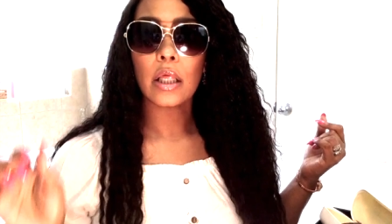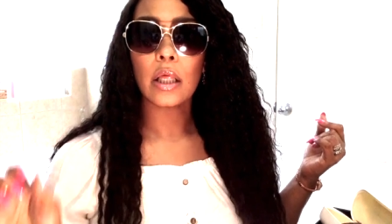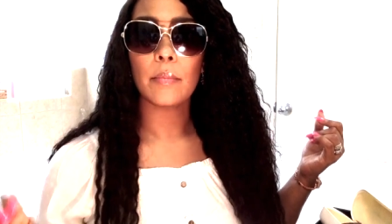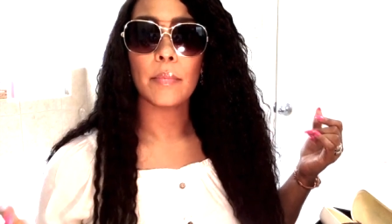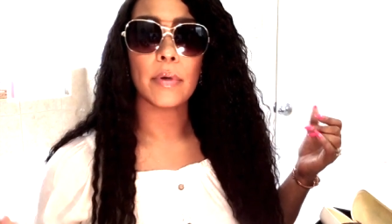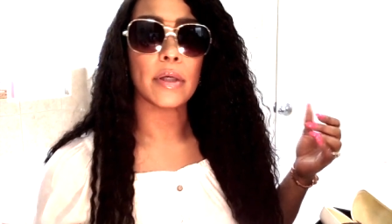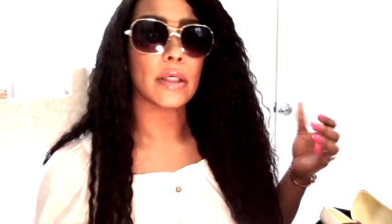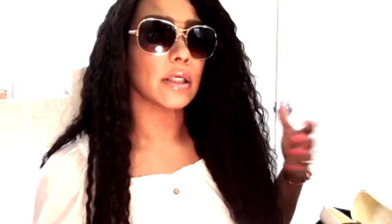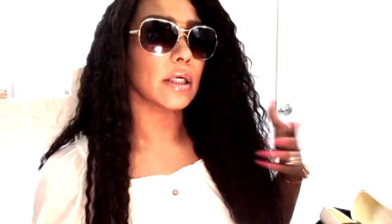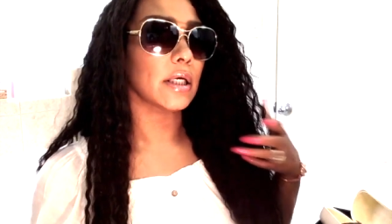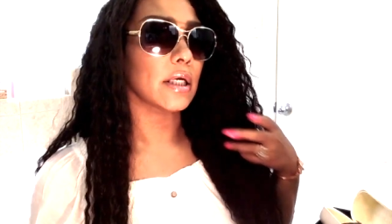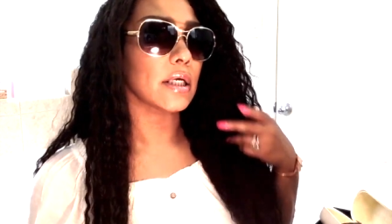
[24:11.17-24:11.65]

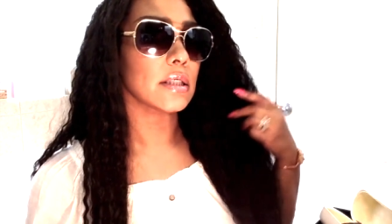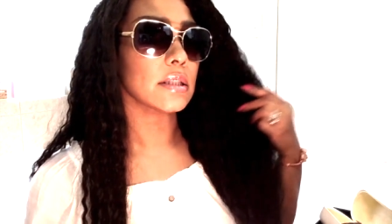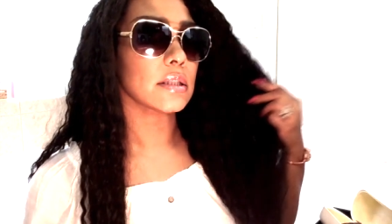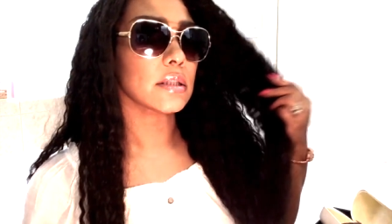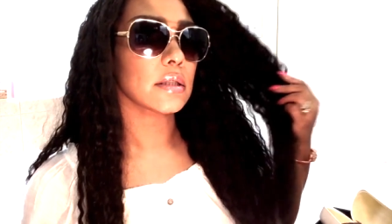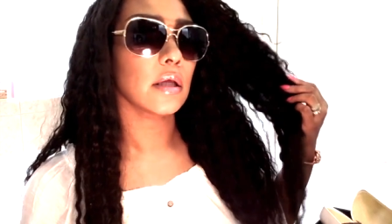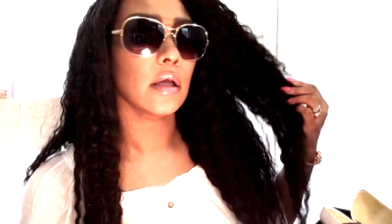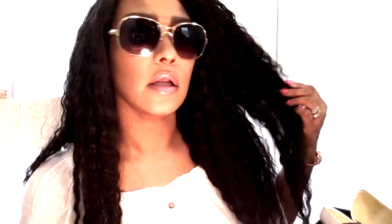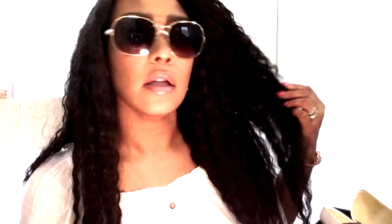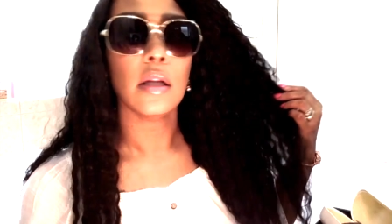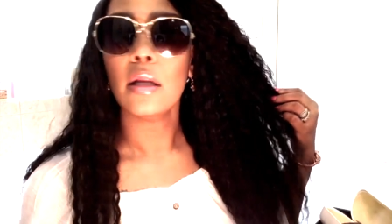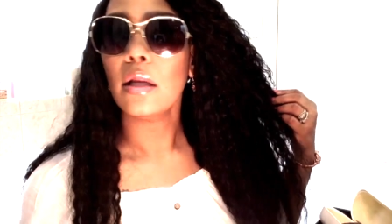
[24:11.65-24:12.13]
But
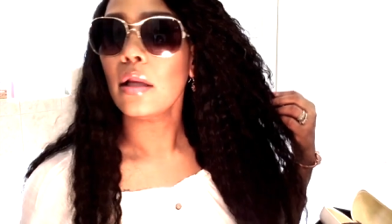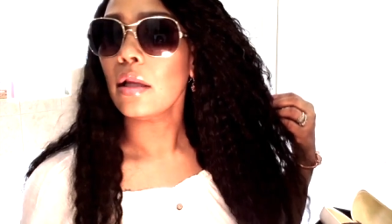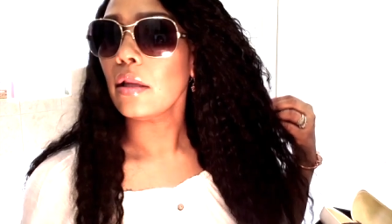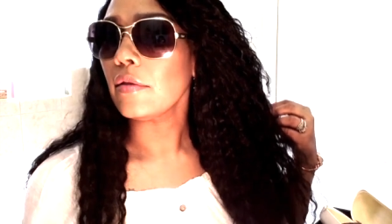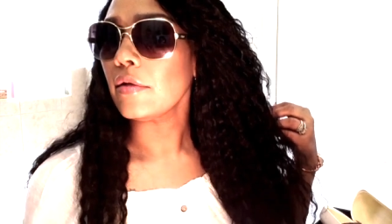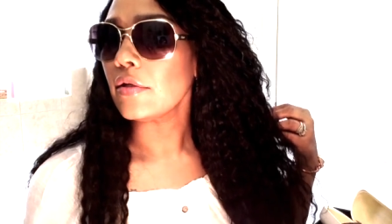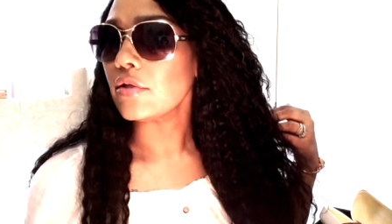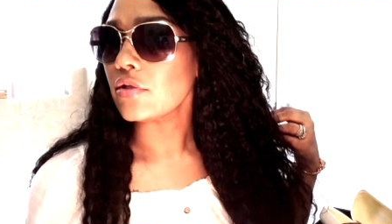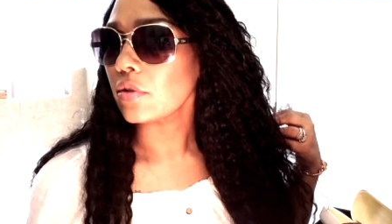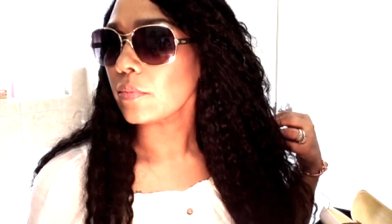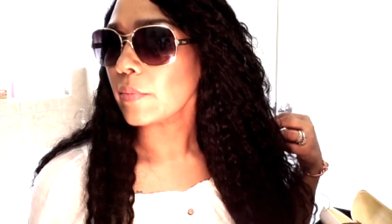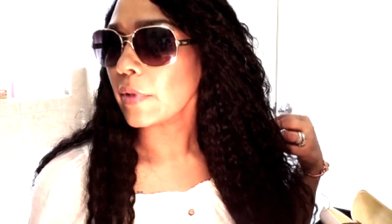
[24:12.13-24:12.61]
yes,
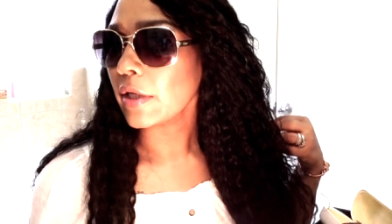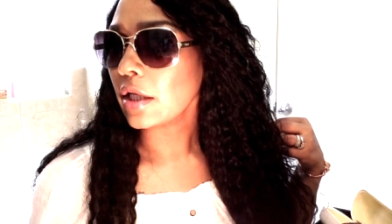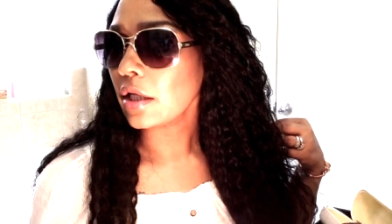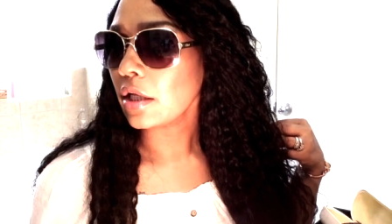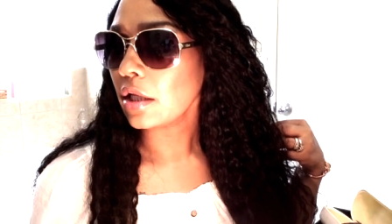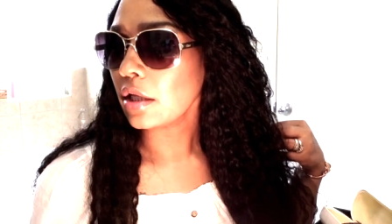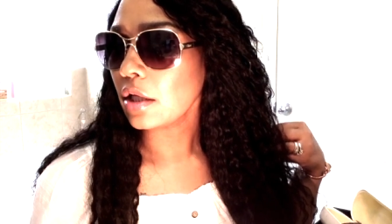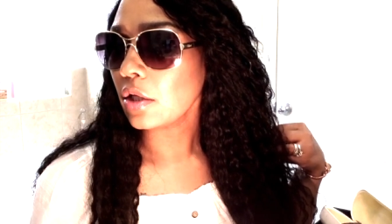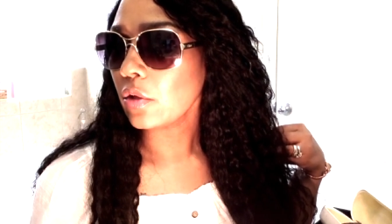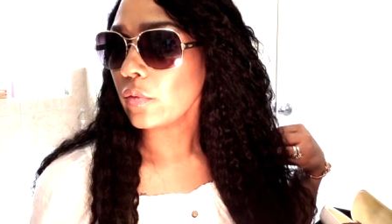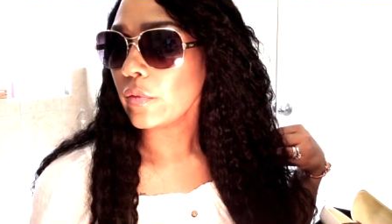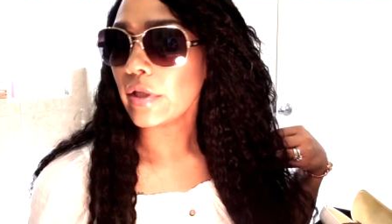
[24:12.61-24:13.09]
these are my
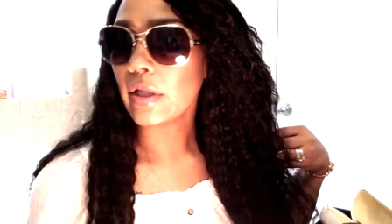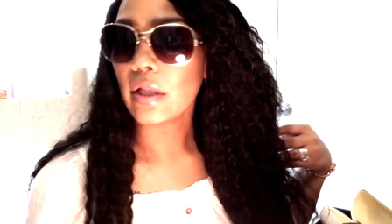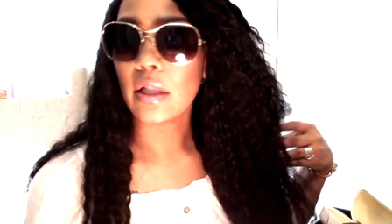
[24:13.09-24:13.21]
Chloe